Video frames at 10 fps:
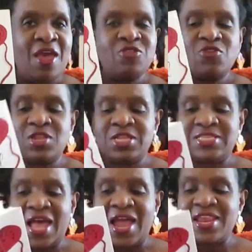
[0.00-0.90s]
So the
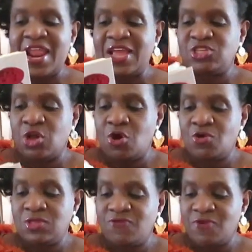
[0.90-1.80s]
design that I
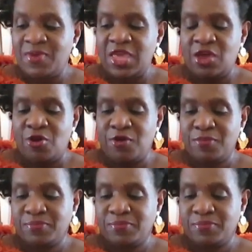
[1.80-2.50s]
chose from here